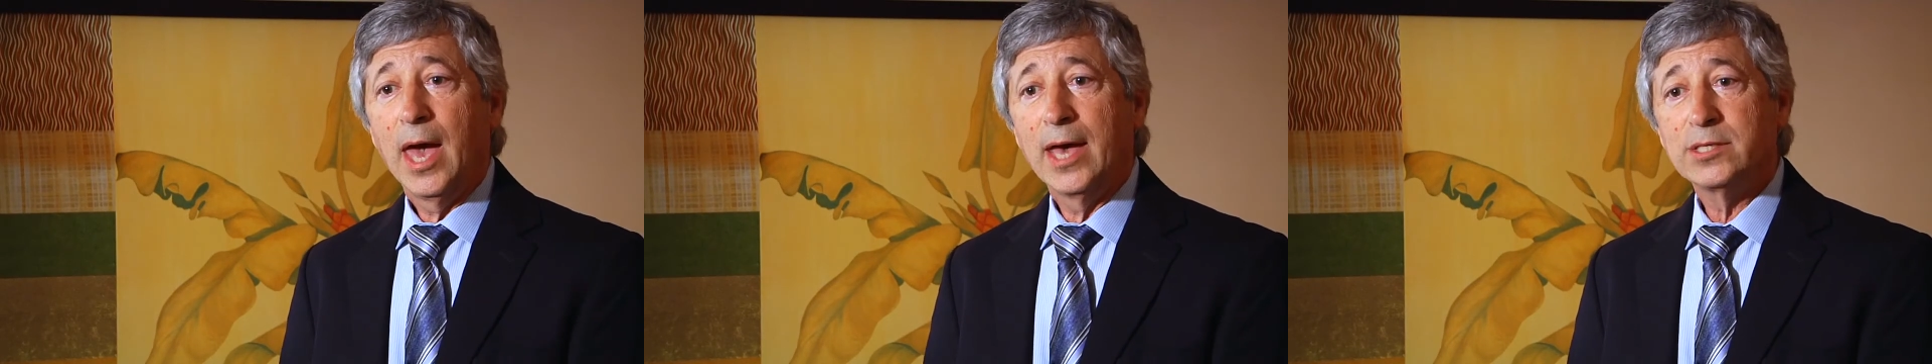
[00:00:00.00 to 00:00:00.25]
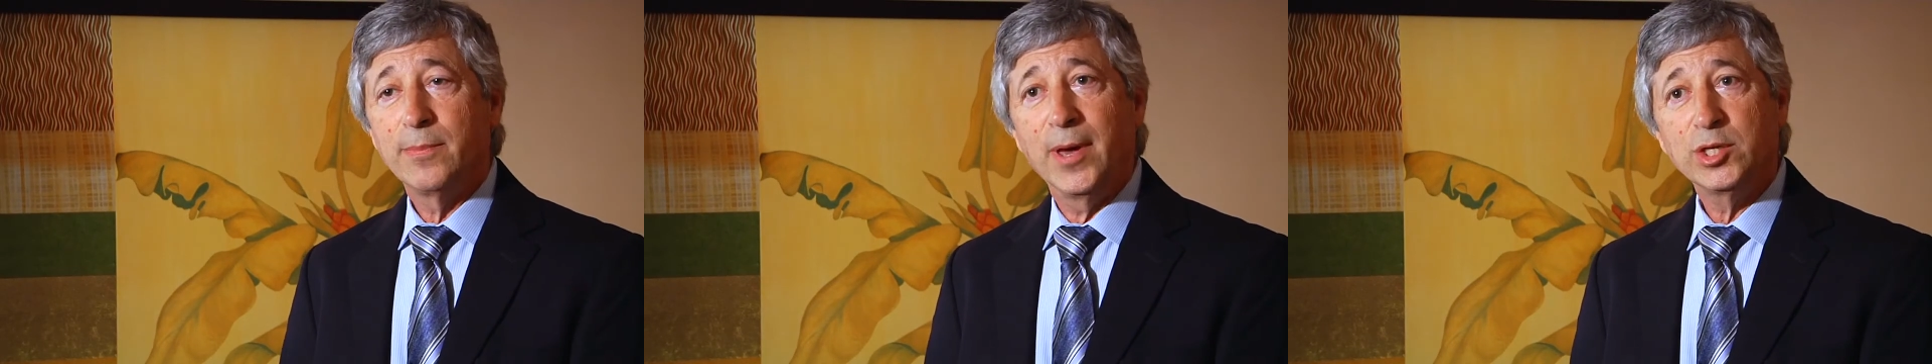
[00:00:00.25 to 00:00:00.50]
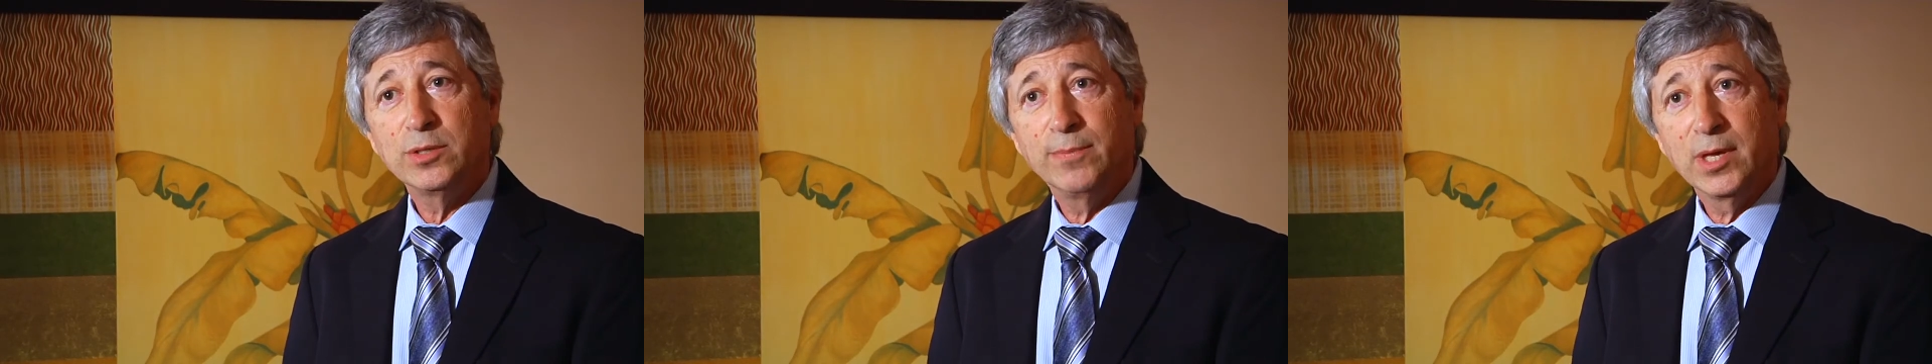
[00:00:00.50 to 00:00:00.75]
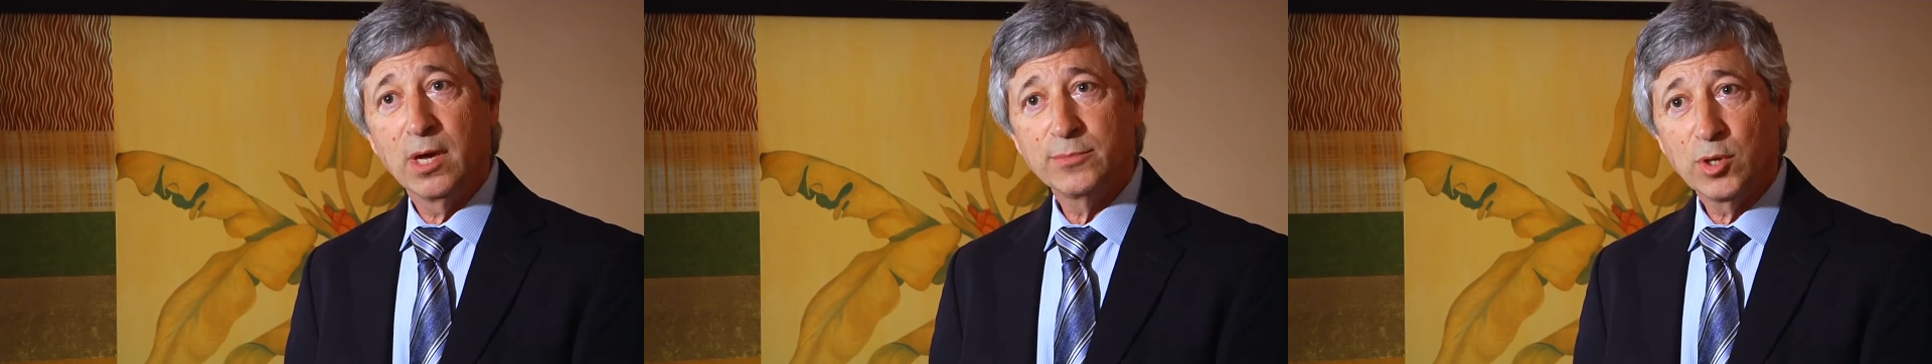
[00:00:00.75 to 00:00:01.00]
As the patient
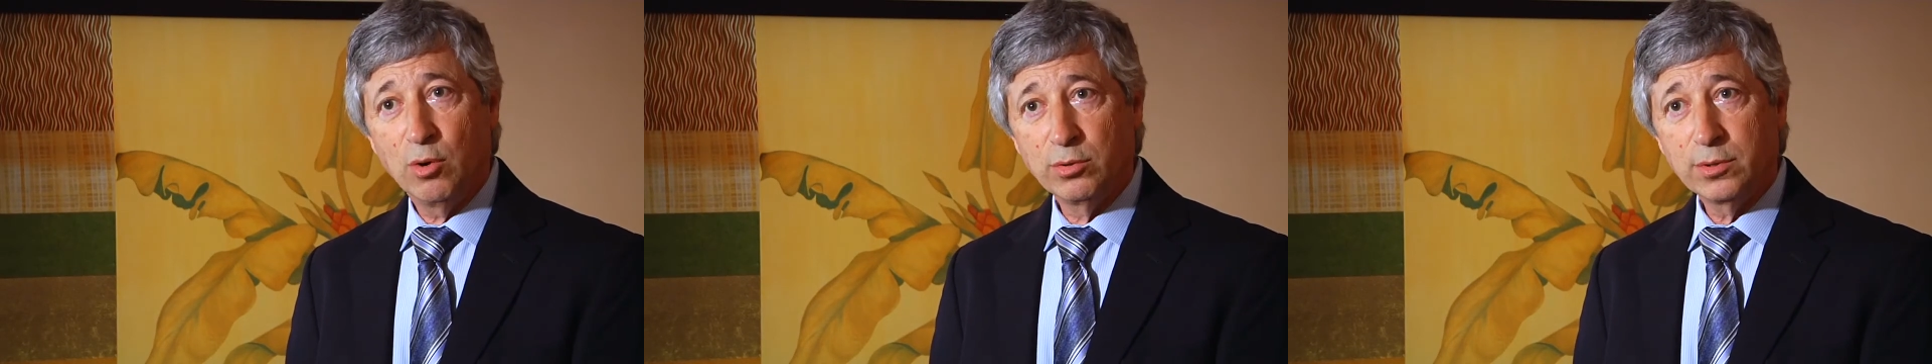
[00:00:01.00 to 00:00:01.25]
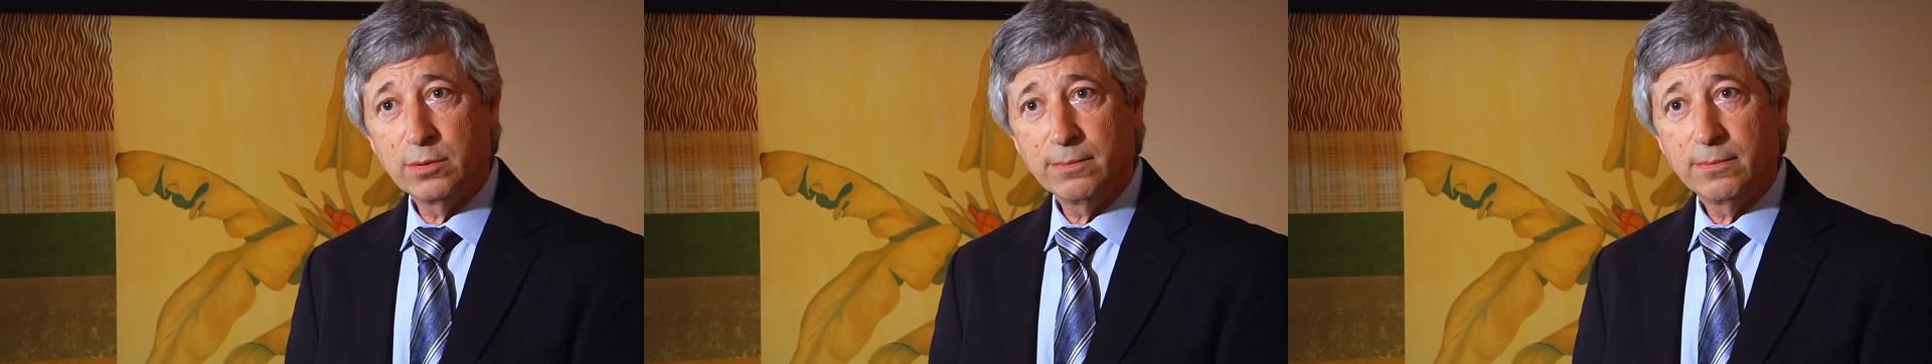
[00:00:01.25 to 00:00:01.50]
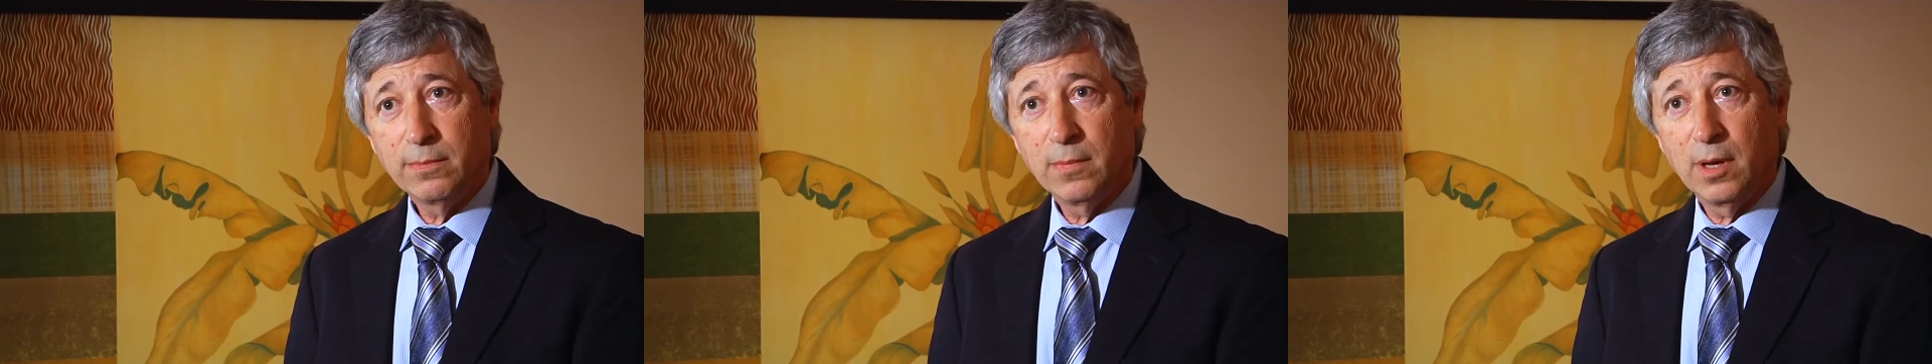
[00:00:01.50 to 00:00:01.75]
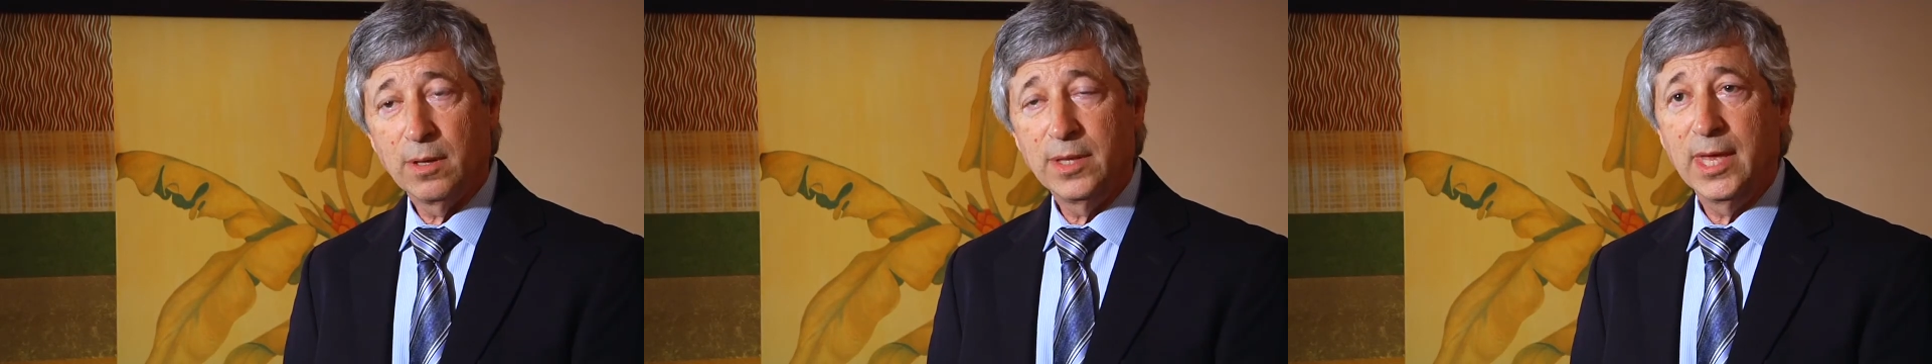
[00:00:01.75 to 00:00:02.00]
becomes older,
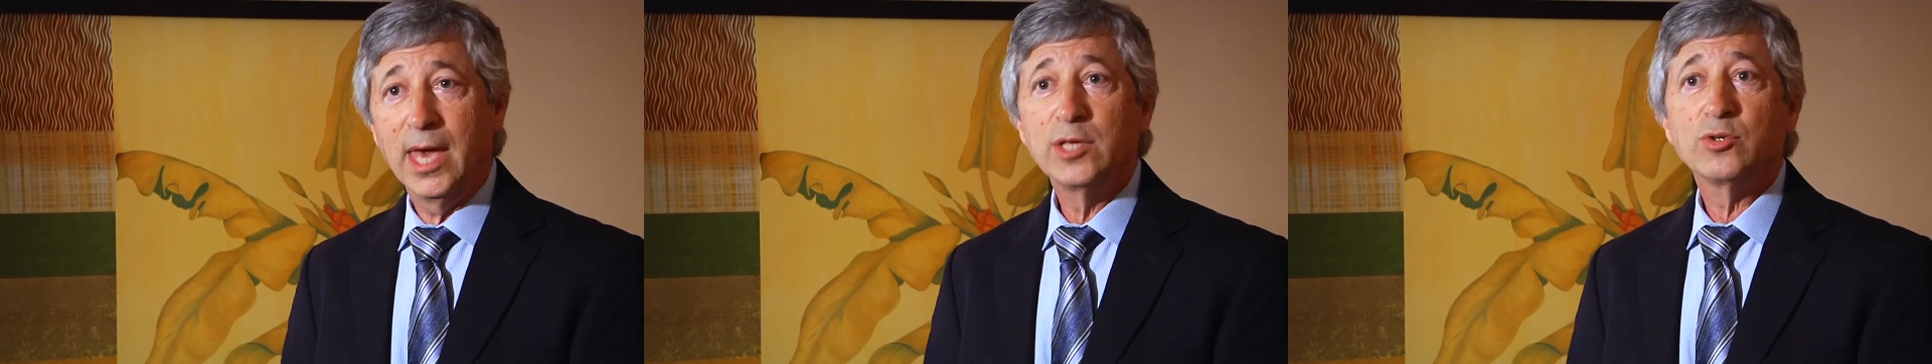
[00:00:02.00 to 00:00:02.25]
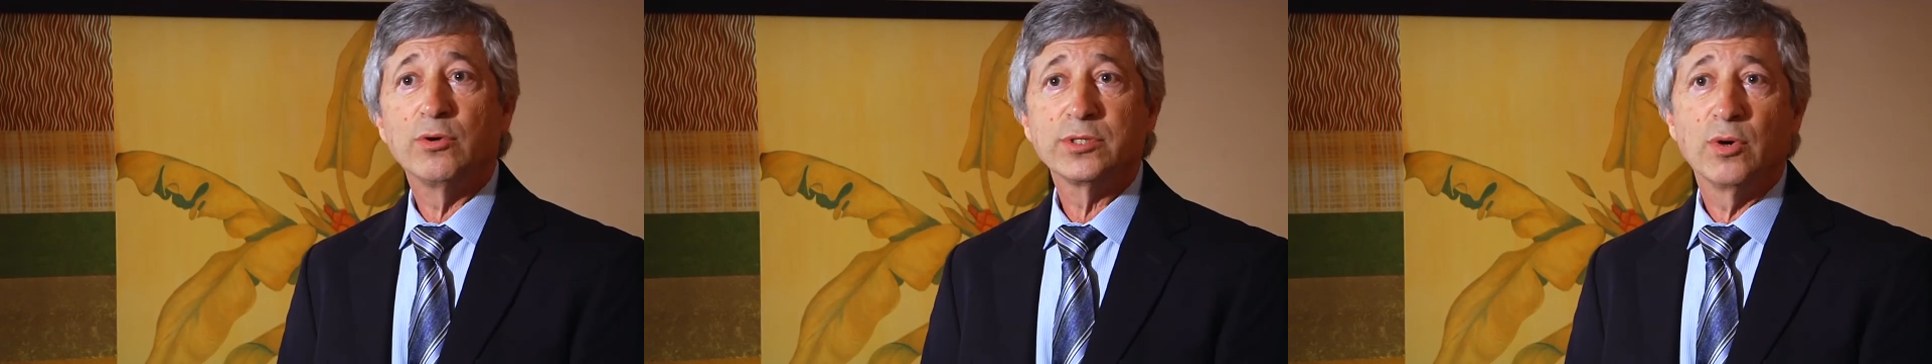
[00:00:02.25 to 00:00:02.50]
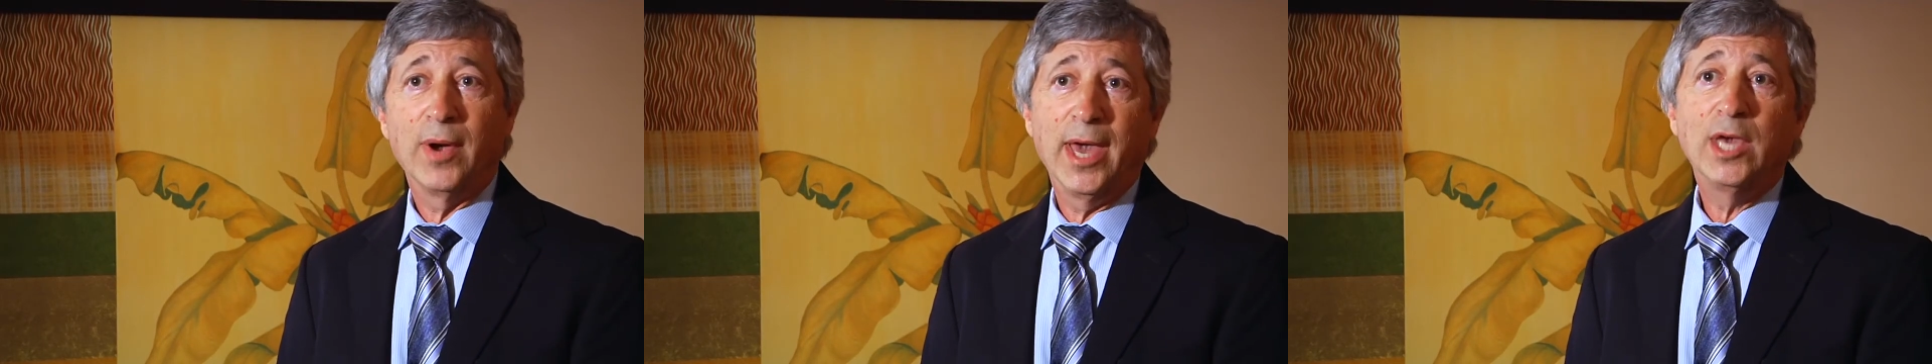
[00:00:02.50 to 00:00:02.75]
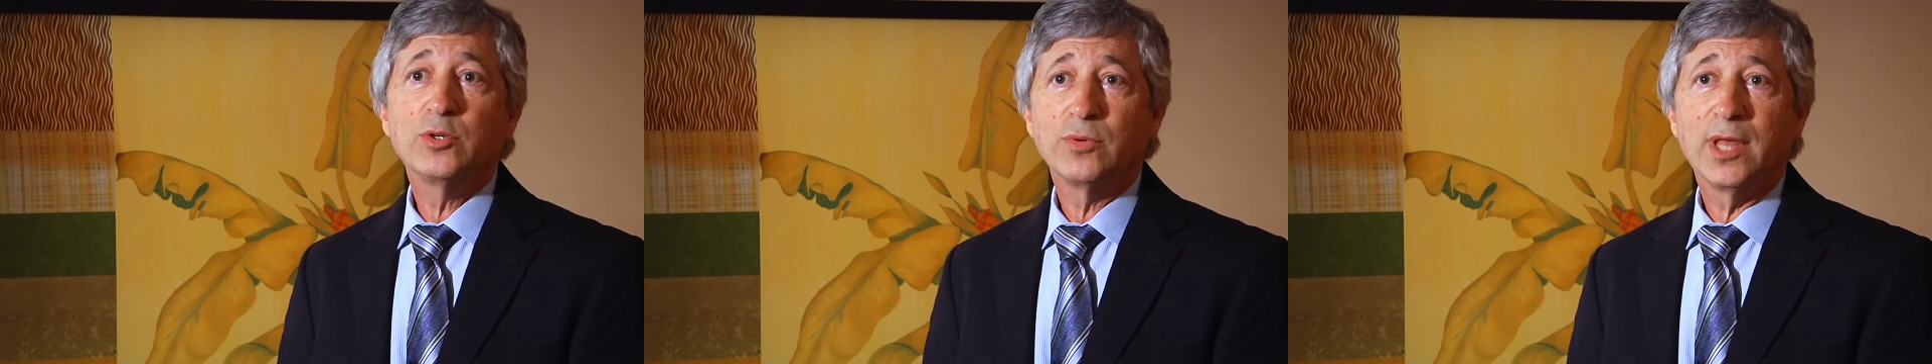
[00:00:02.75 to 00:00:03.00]
the eggs also age